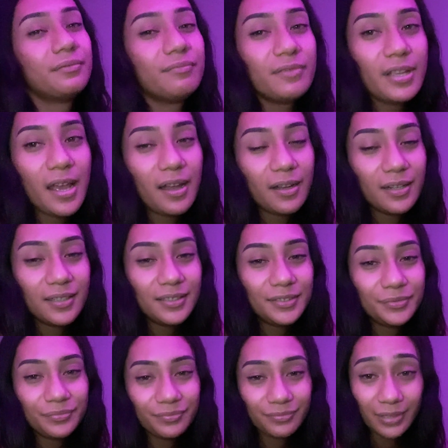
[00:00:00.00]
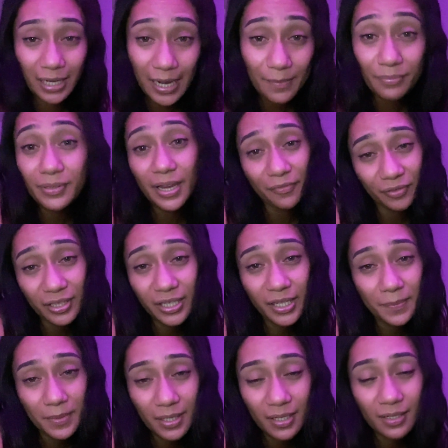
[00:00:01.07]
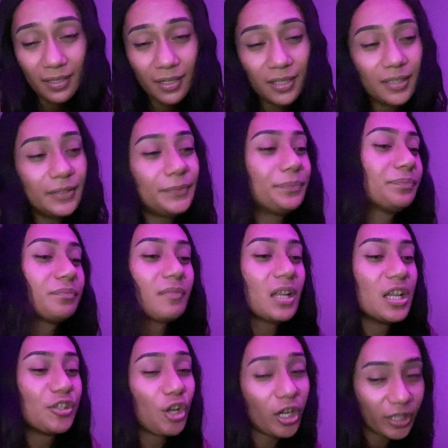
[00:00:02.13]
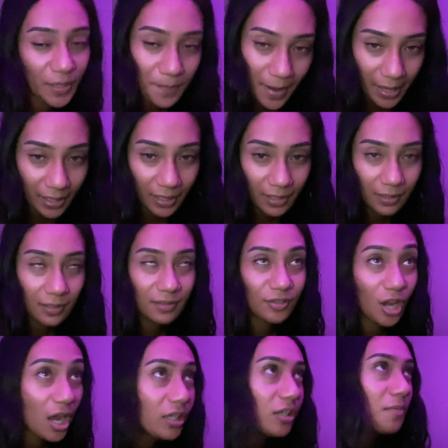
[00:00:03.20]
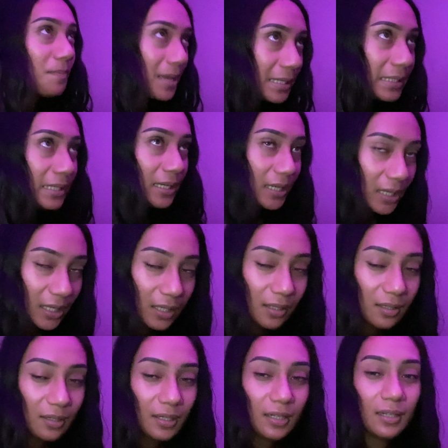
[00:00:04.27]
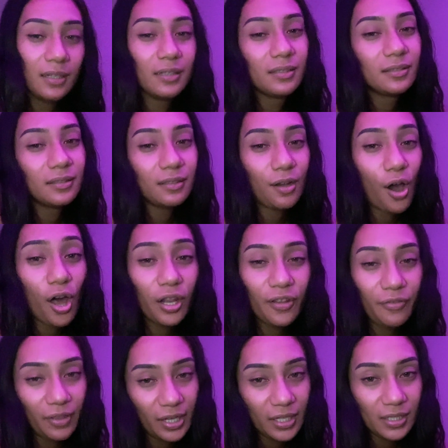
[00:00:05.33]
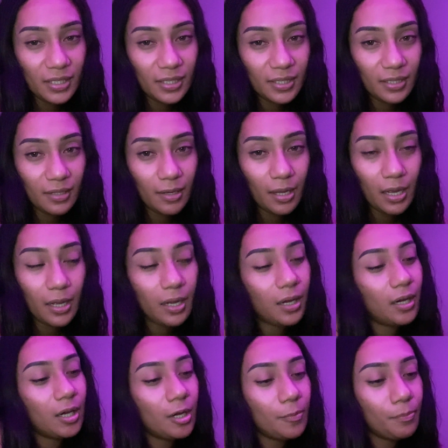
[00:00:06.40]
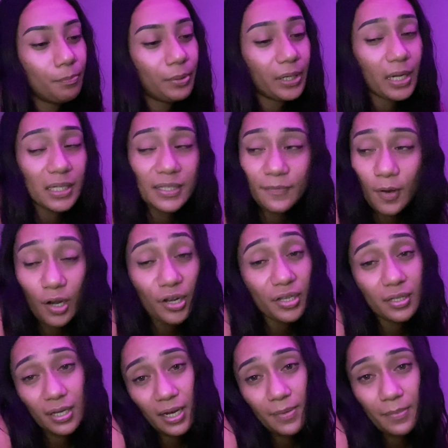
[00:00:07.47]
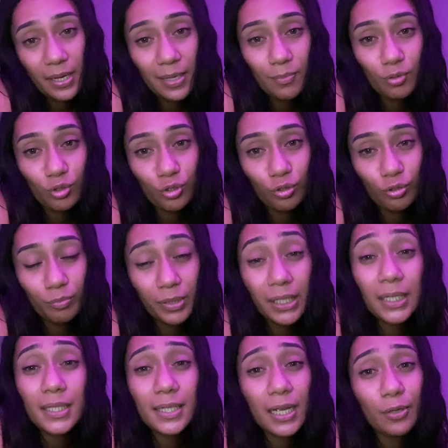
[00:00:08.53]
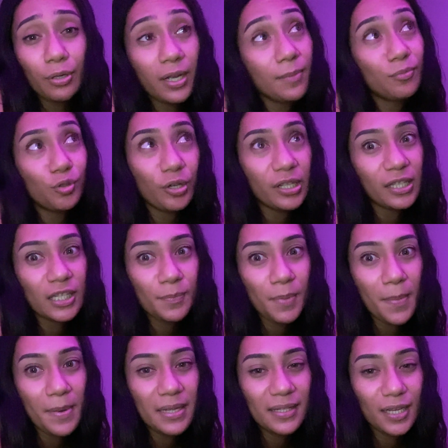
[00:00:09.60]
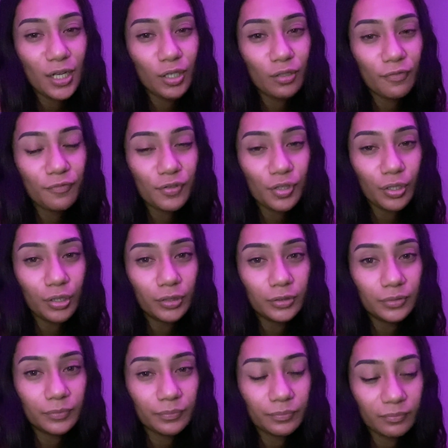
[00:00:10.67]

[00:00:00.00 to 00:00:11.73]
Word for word: yeah, I'm definitely going to be um, documenting, documenting all of this. Um, but as far as I'm able to, because I am doing this by myself. So